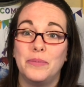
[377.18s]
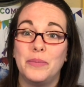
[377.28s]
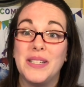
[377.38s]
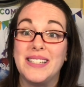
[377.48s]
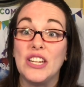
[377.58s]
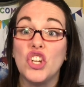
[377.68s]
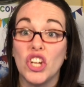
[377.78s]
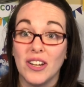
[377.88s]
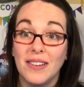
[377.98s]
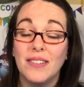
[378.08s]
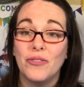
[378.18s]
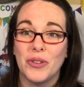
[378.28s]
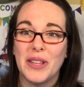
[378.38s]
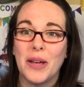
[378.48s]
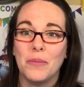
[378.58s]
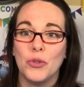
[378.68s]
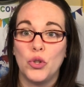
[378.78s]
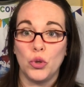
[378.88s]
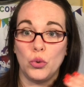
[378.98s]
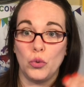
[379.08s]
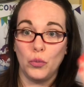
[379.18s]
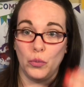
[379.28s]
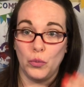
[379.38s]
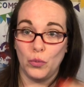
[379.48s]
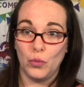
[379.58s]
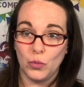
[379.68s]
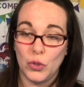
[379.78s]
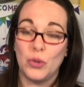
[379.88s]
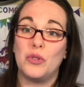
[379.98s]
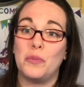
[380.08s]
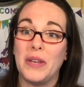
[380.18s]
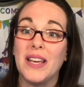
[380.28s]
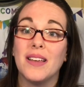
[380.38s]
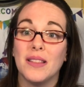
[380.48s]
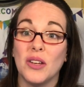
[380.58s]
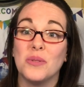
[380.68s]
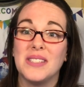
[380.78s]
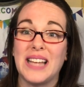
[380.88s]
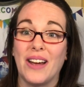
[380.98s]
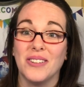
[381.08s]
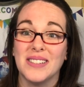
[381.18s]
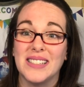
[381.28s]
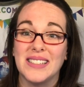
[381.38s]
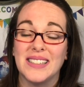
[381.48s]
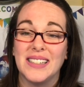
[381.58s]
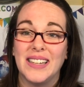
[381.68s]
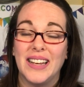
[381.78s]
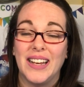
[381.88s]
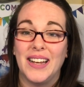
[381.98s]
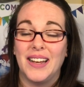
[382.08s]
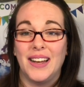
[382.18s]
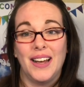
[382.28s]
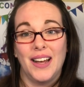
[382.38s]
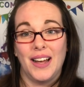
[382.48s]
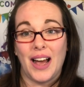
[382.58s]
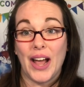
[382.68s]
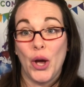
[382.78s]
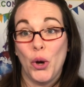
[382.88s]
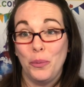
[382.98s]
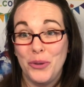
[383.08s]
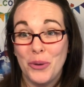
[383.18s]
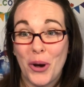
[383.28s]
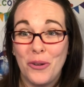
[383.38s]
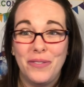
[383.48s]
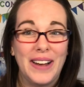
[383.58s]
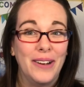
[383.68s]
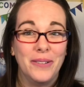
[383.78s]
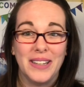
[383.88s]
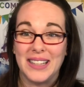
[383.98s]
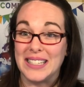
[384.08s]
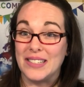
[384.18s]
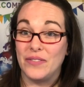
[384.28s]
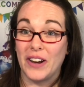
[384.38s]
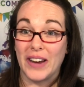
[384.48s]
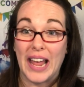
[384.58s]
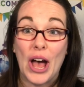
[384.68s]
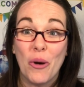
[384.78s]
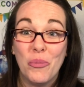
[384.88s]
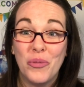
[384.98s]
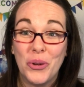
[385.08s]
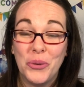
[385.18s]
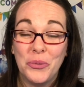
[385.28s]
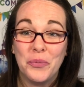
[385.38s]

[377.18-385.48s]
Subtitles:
position for them to speak those sounds. I hope you all found this very helpful.